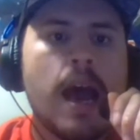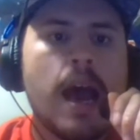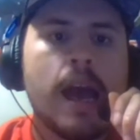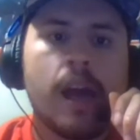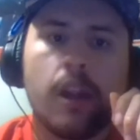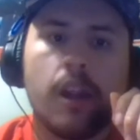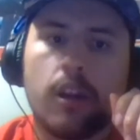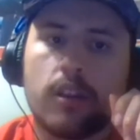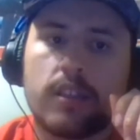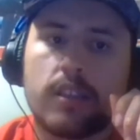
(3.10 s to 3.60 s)

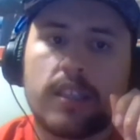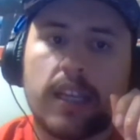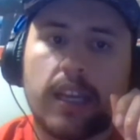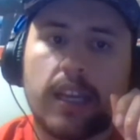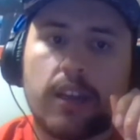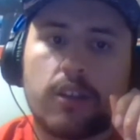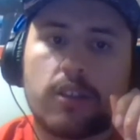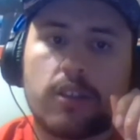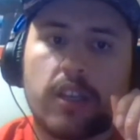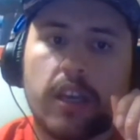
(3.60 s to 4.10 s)
Hello, this is
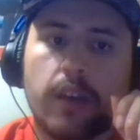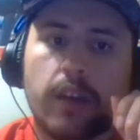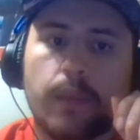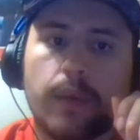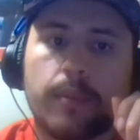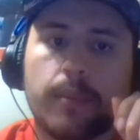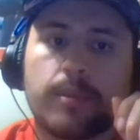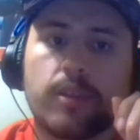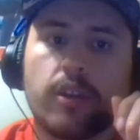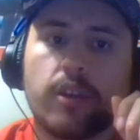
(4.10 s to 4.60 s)
Godzilla here, and
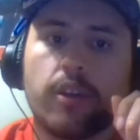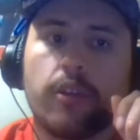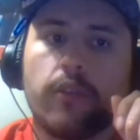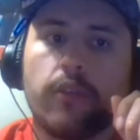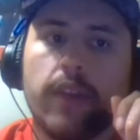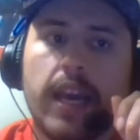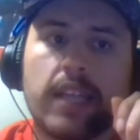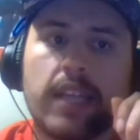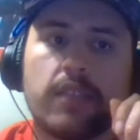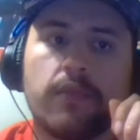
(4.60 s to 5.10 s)
welcome to
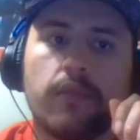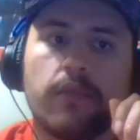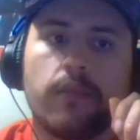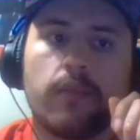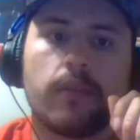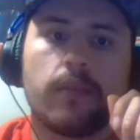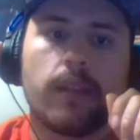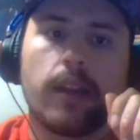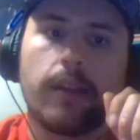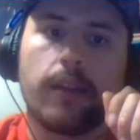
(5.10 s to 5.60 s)
reaction
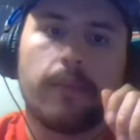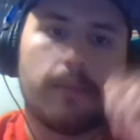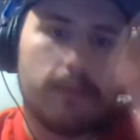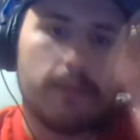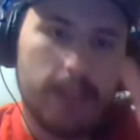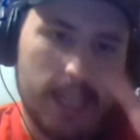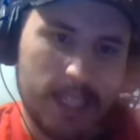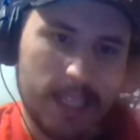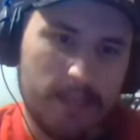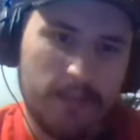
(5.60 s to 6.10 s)

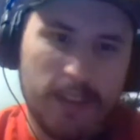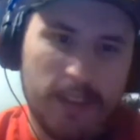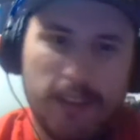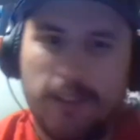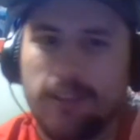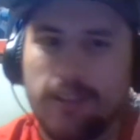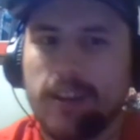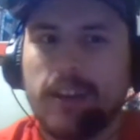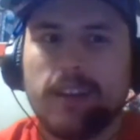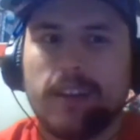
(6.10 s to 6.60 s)
video.
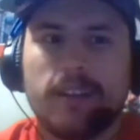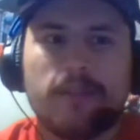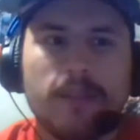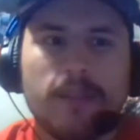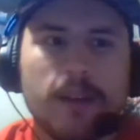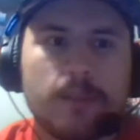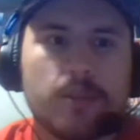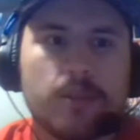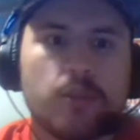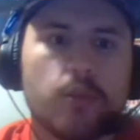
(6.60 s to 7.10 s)

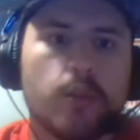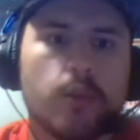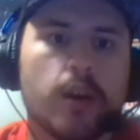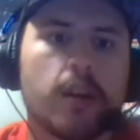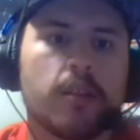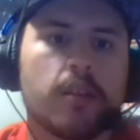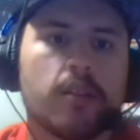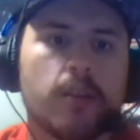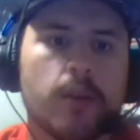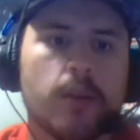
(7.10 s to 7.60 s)
Welcome
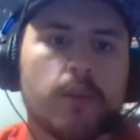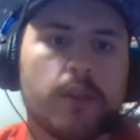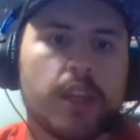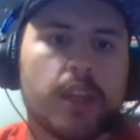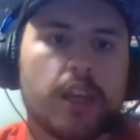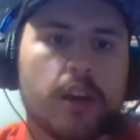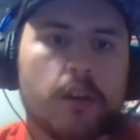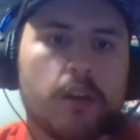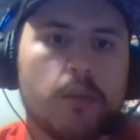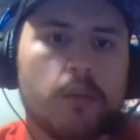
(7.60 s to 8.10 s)
to three
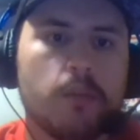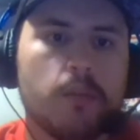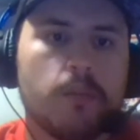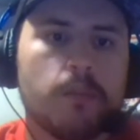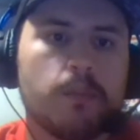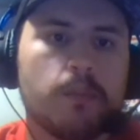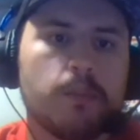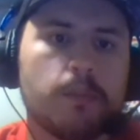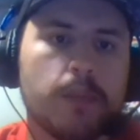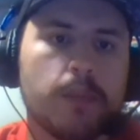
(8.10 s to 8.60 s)
video.
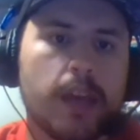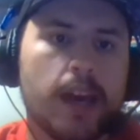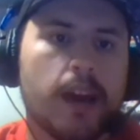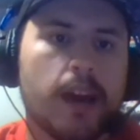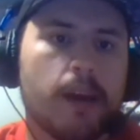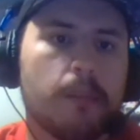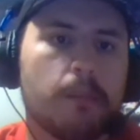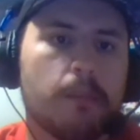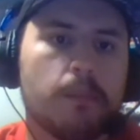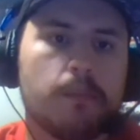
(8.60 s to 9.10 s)

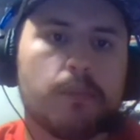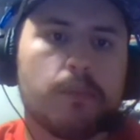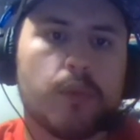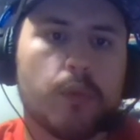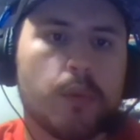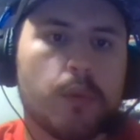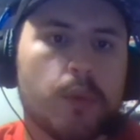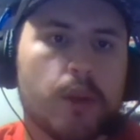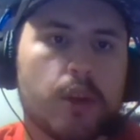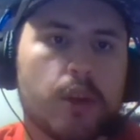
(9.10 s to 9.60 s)
Yeah, I'm
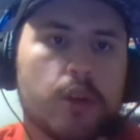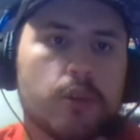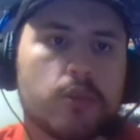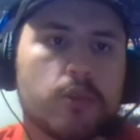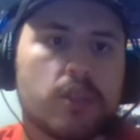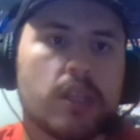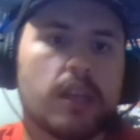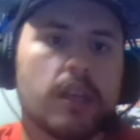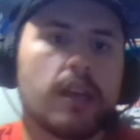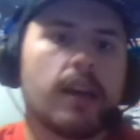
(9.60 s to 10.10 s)
doing one of
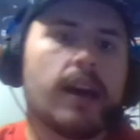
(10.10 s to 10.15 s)
those.